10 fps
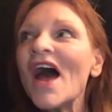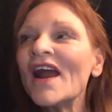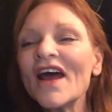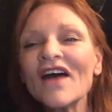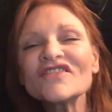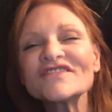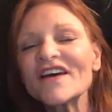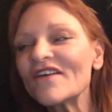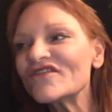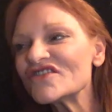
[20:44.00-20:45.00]
And I have to
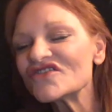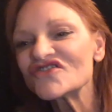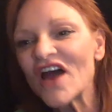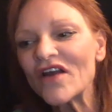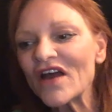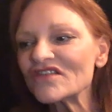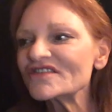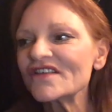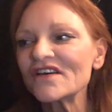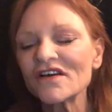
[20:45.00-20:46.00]
say, I have to shout out
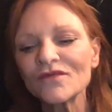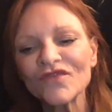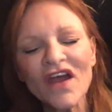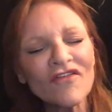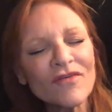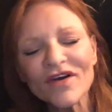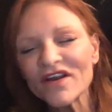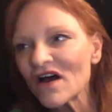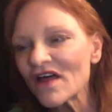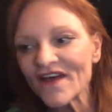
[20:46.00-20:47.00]
to the
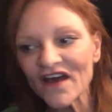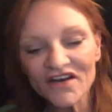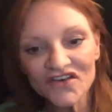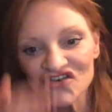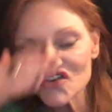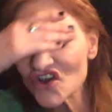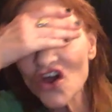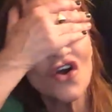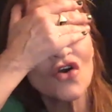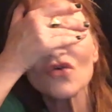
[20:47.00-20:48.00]
everybody on that
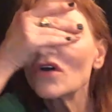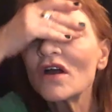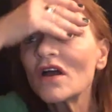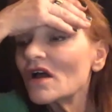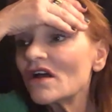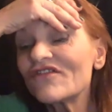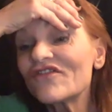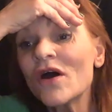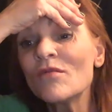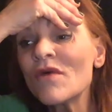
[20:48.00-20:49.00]
show,
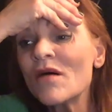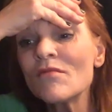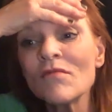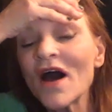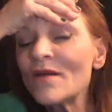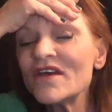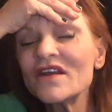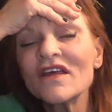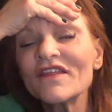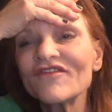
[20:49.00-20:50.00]
I
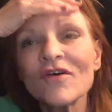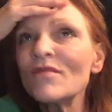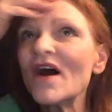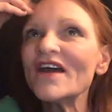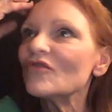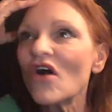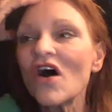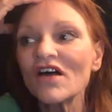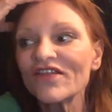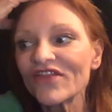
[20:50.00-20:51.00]
mean, from Mike
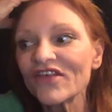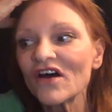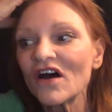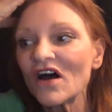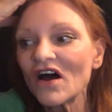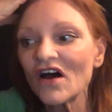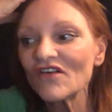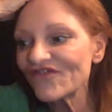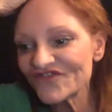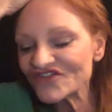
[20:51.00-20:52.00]
Roth
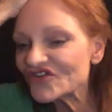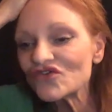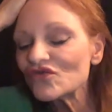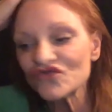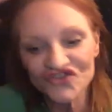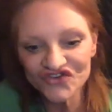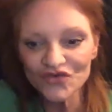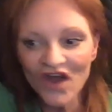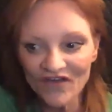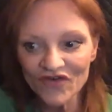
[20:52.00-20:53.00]
to
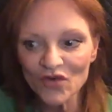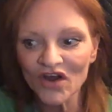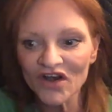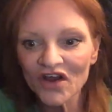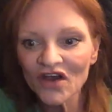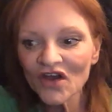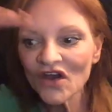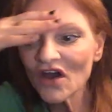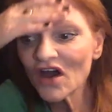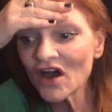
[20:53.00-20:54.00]
everyone,
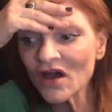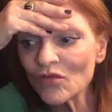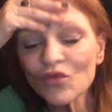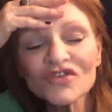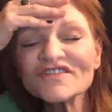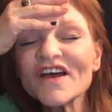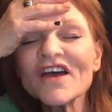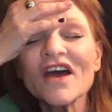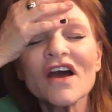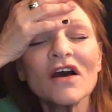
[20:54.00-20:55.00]
was
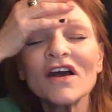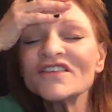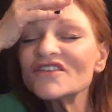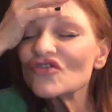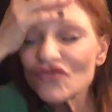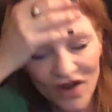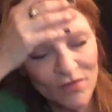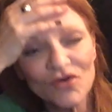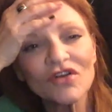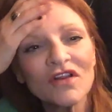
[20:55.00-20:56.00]

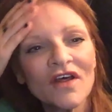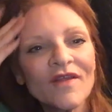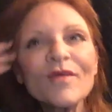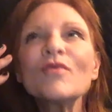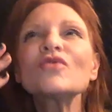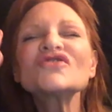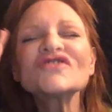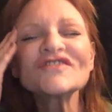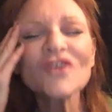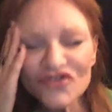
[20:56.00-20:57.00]
incredible. The people were
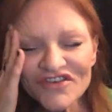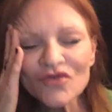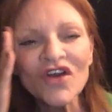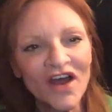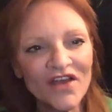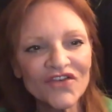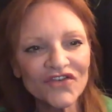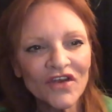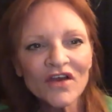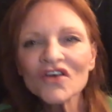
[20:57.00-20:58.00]
so
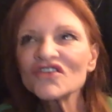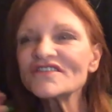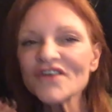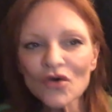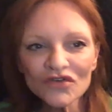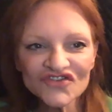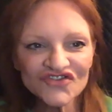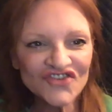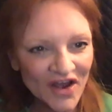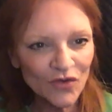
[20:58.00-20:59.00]
nice, so
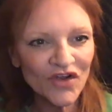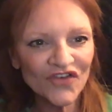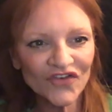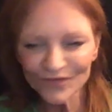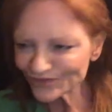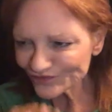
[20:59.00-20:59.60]
generous,